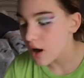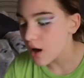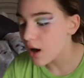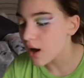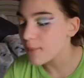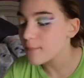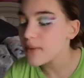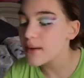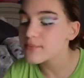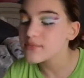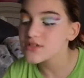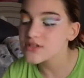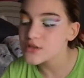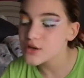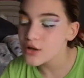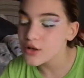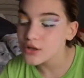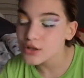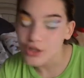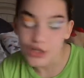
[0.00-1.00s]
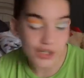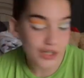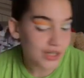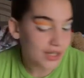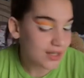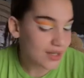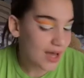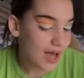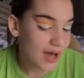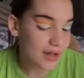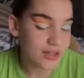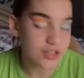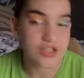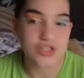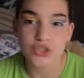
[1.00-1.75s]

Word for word: Um, I'm still learning how to